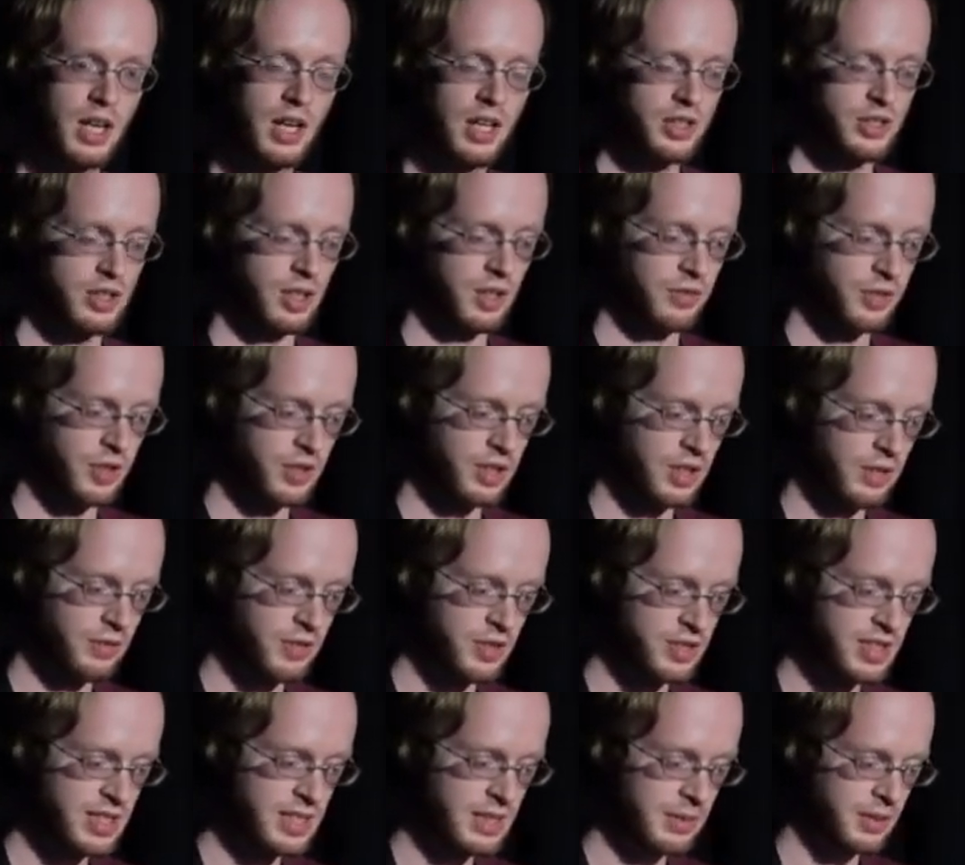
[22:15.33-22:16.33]
So if you, if you
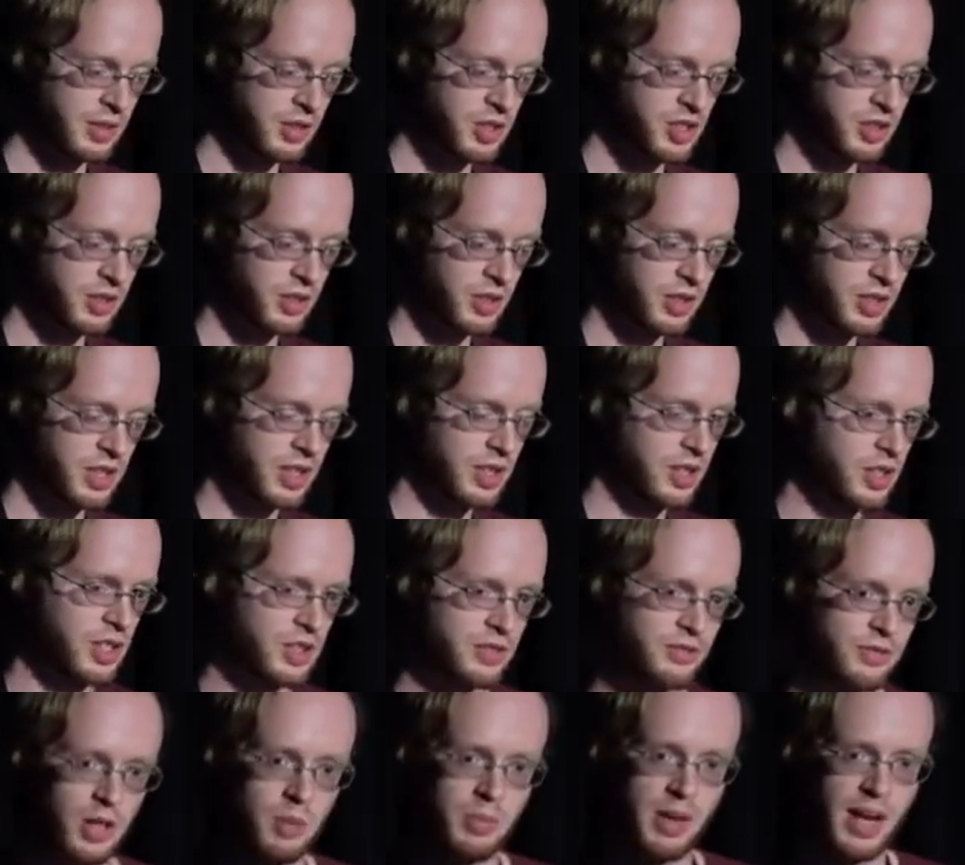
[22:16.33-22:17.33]
see something usually you, you just
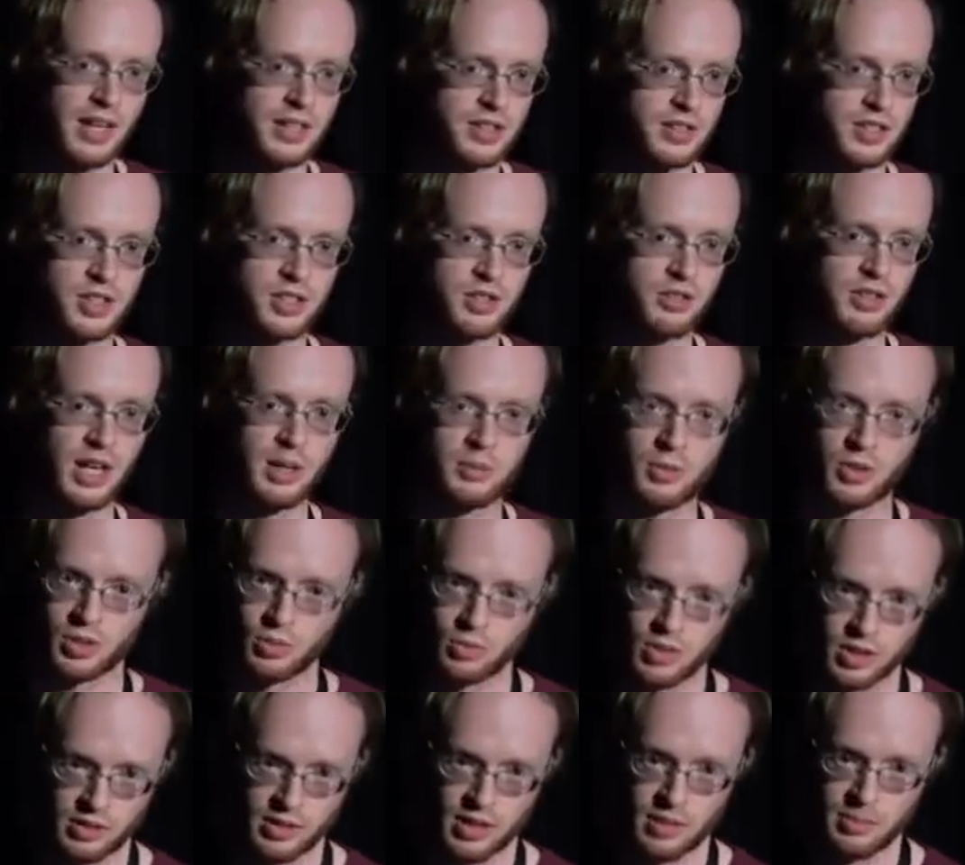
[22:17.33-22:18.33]
fall back to the two gram or the
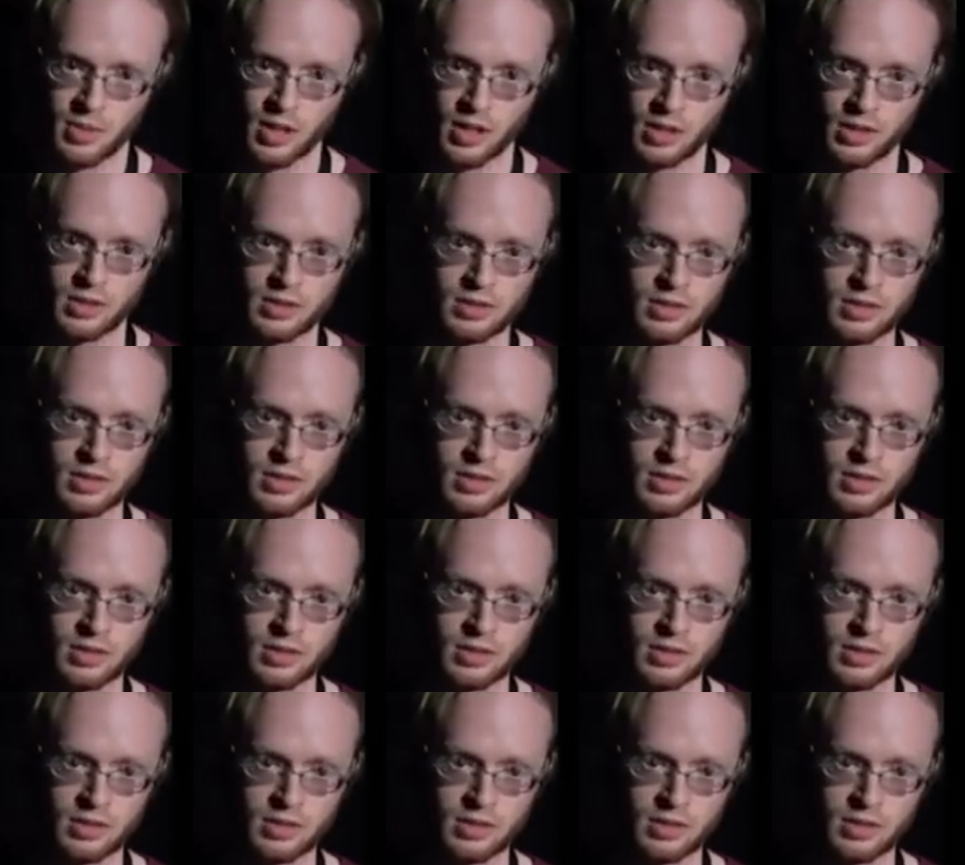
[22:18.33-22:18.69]
one gram model.